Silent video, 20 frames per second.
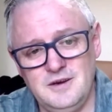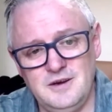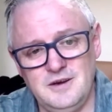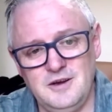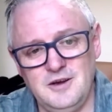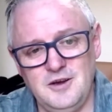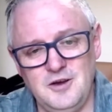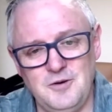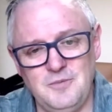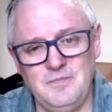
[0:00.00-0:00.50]

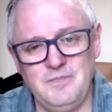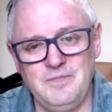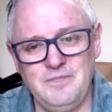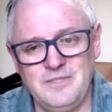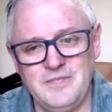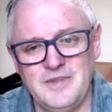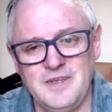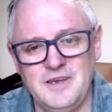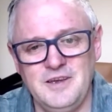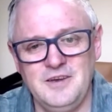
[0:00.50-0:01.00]

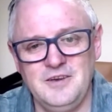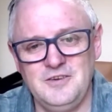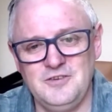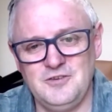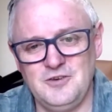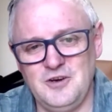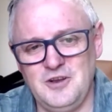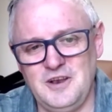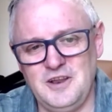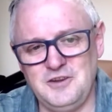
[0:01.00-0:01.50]

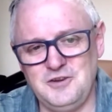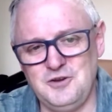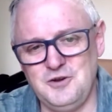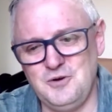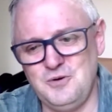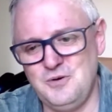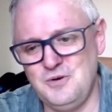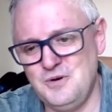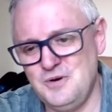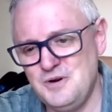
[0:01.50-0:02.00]
So I'll let
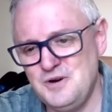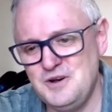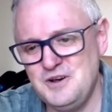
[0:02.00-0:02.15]
you